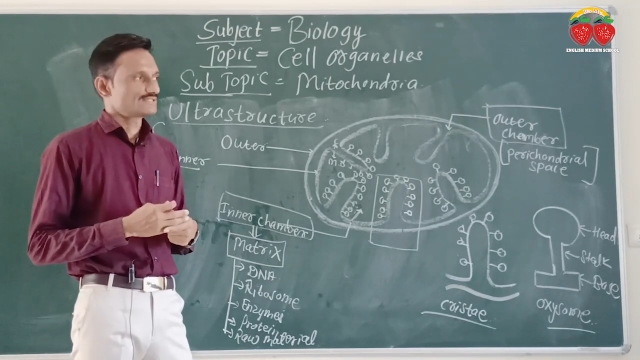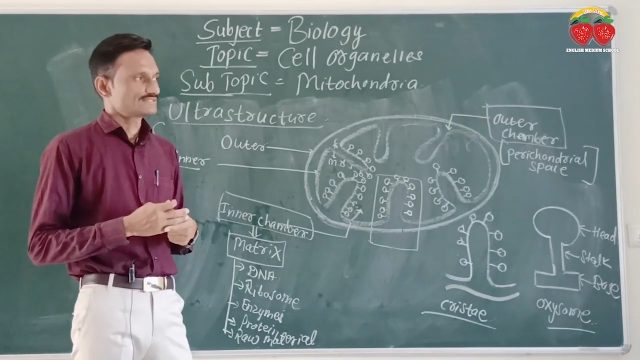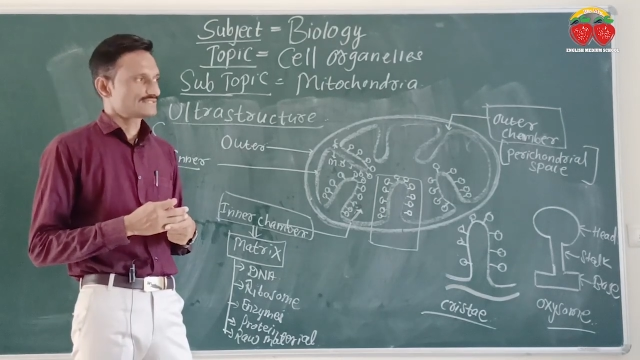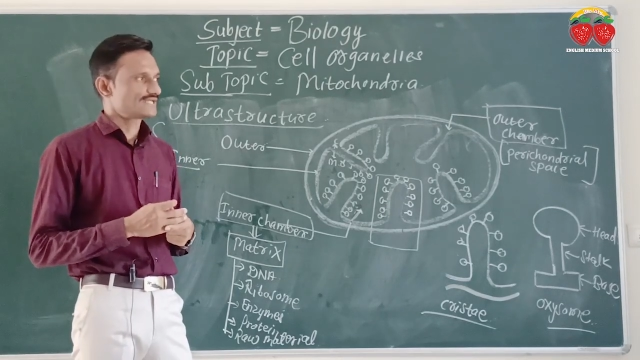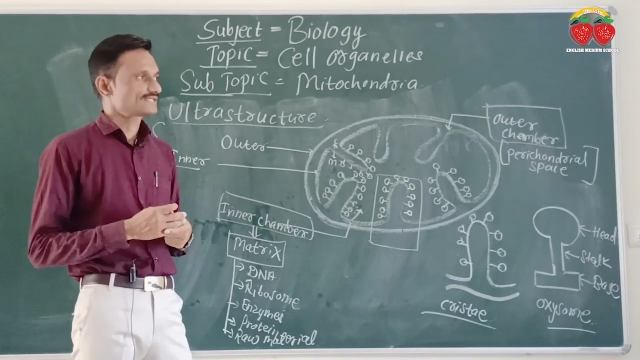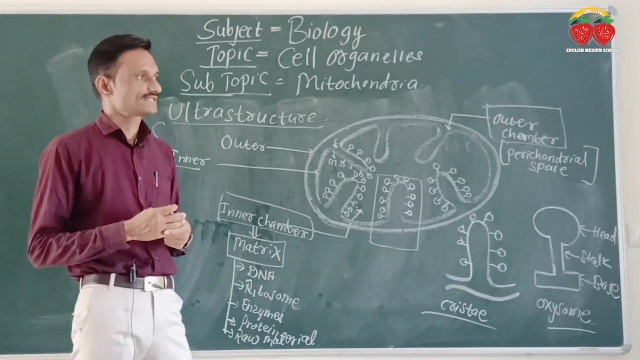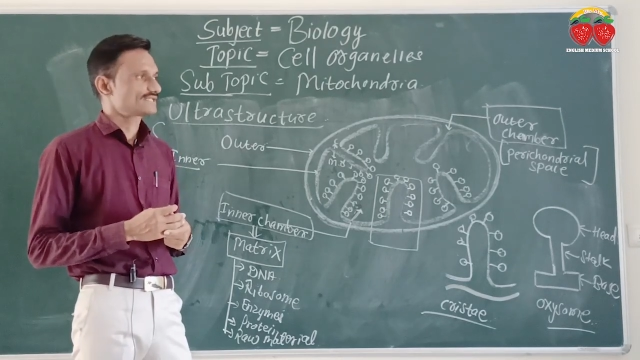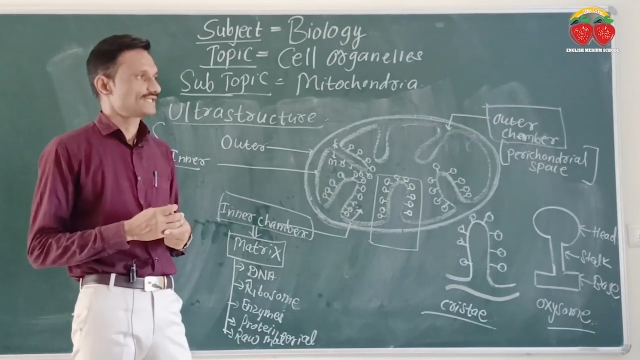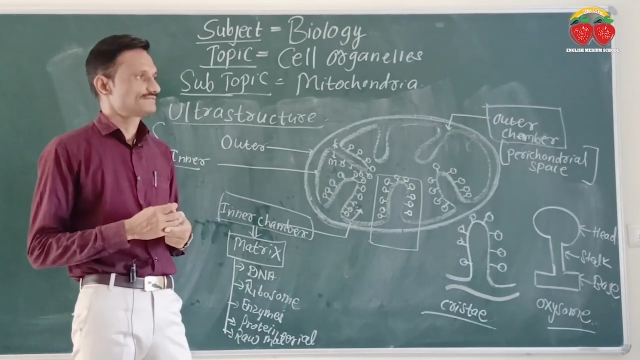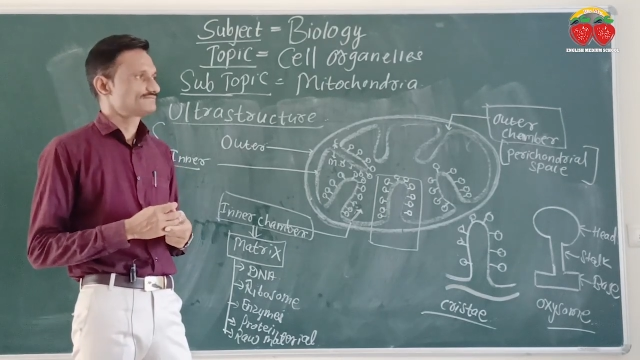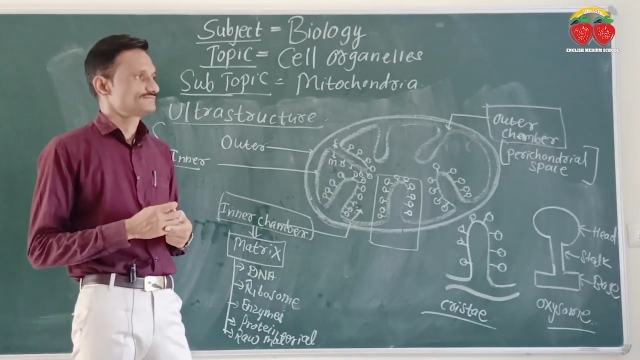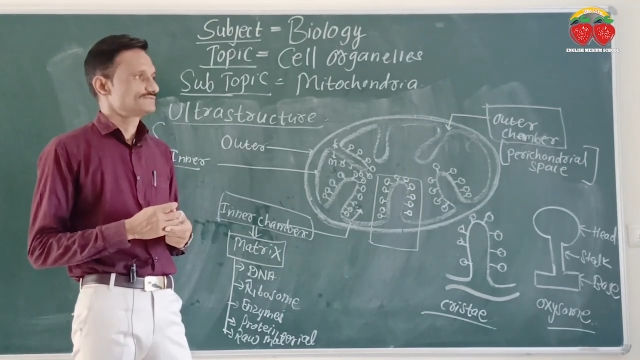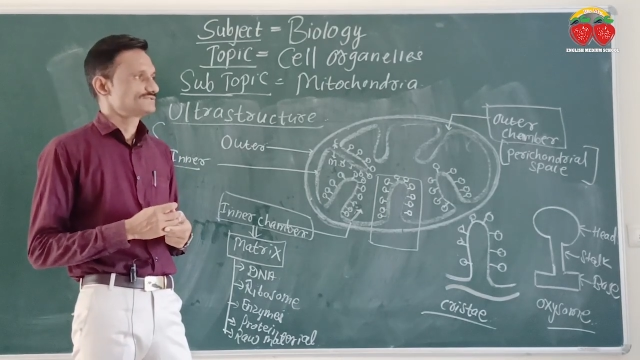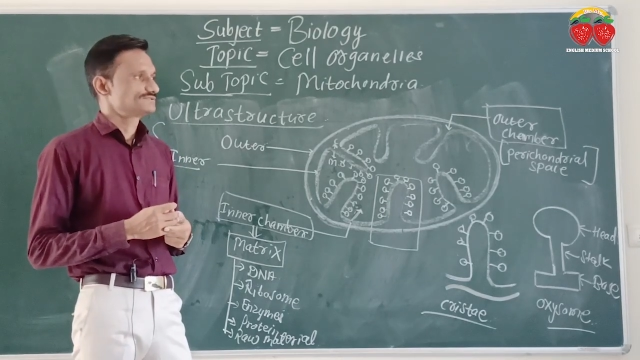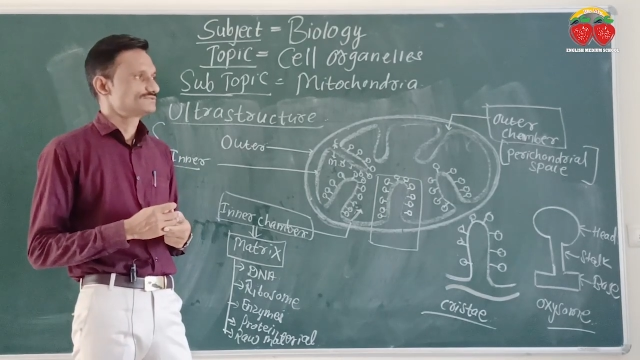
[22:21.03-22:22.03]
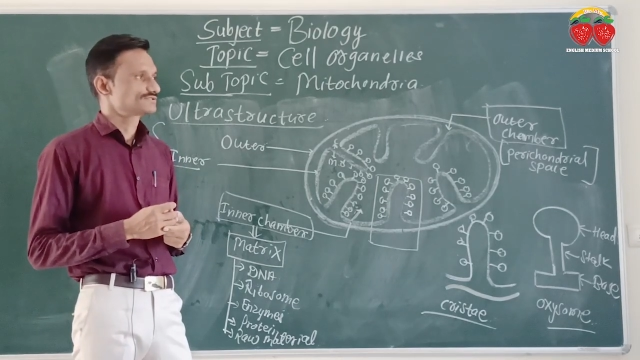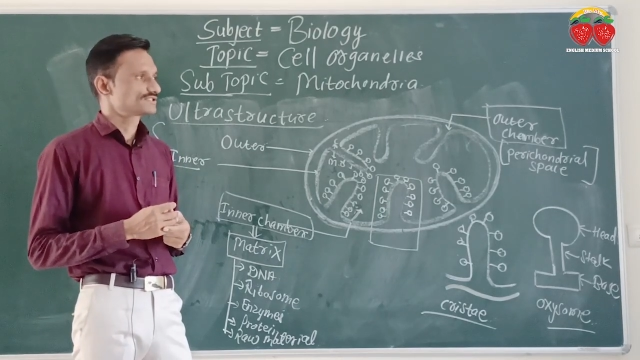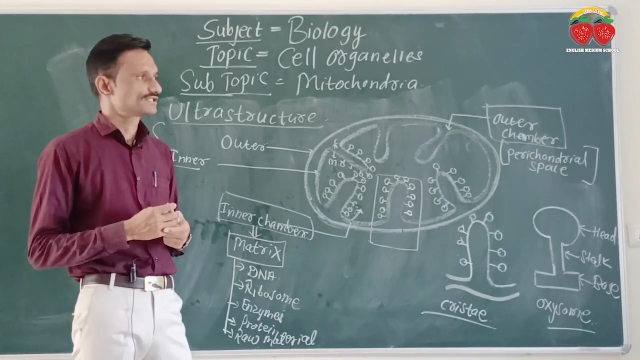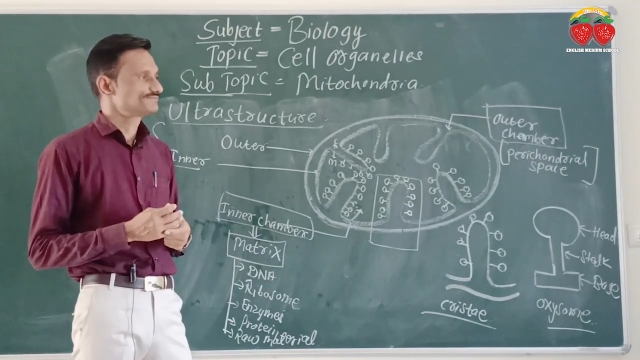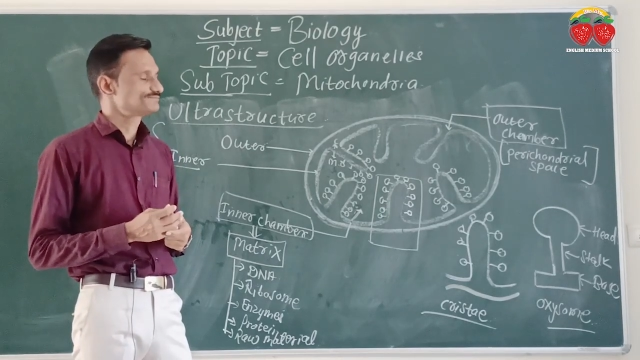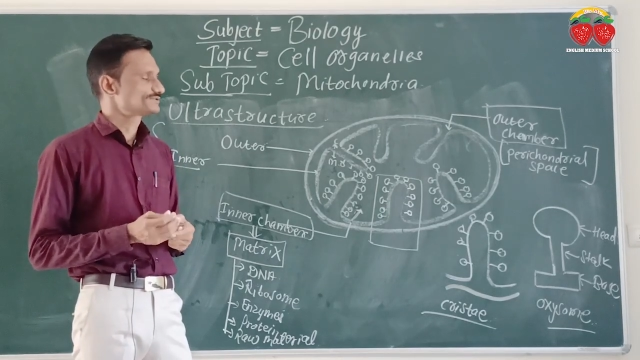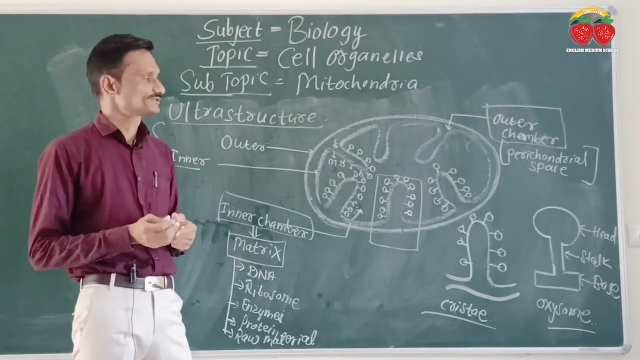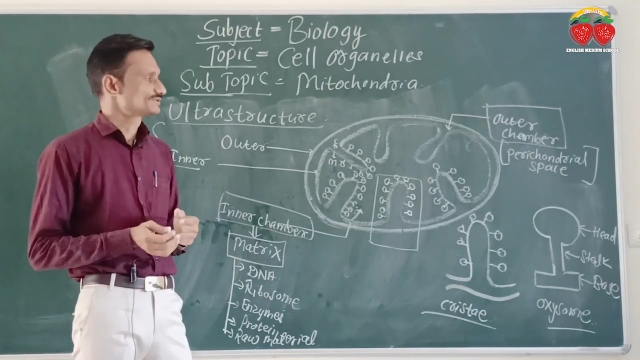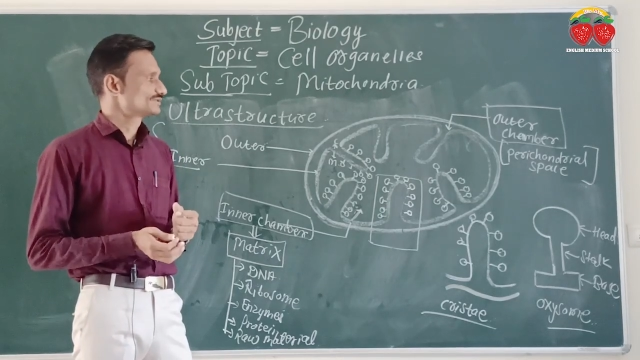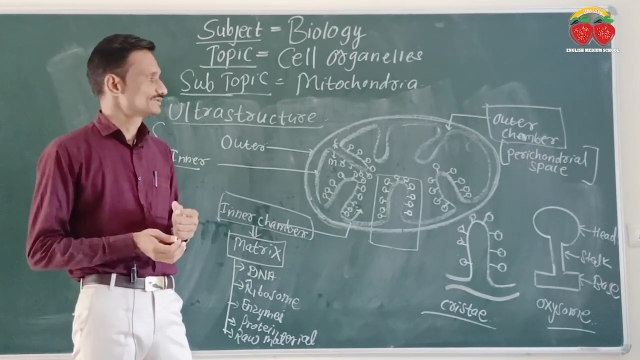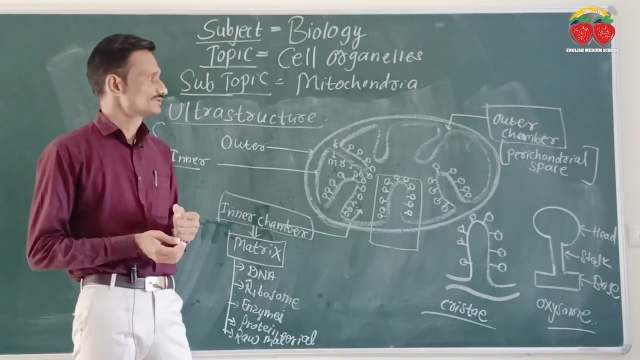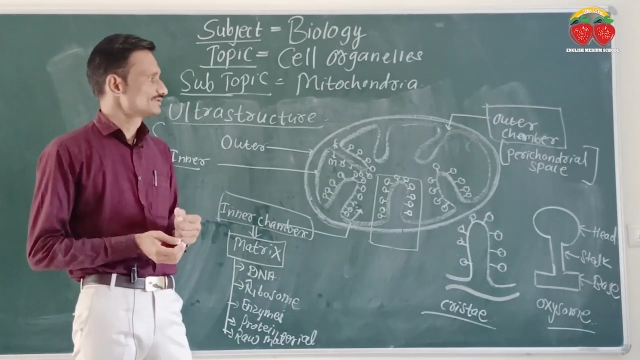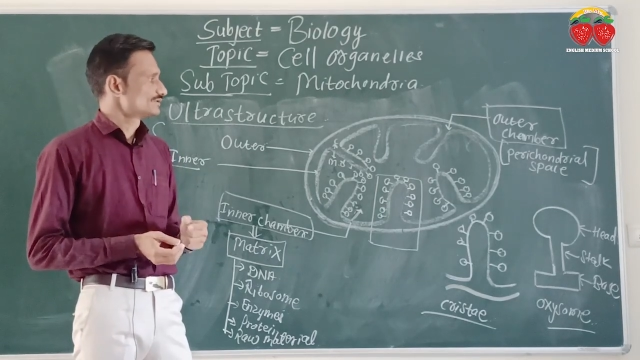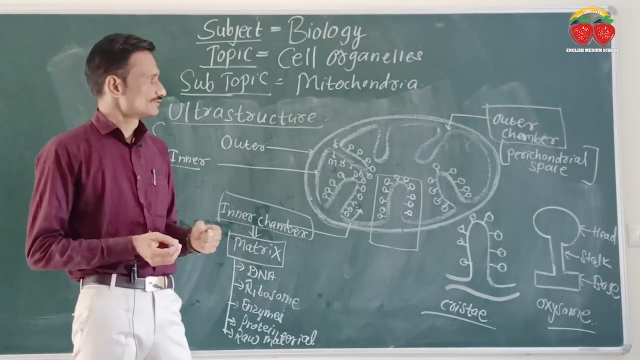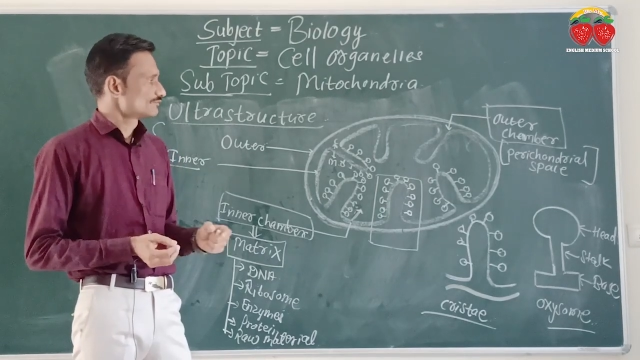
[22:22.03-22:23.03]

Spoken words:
that time you come to know